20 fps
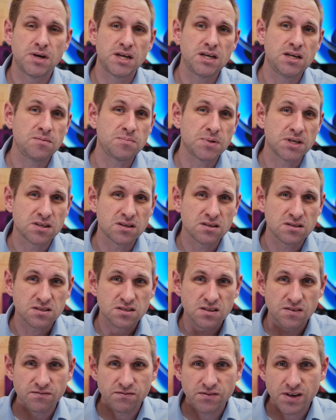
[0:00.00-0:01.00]
mainly because
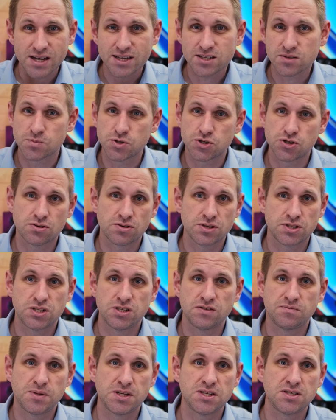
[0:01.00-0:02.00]
the vast
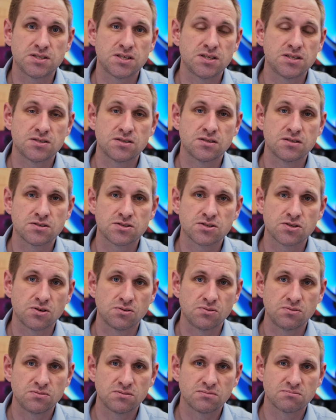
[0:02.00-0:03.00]
majority of PCs that are
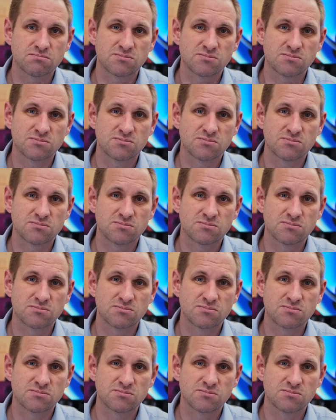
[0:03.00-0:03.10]
sold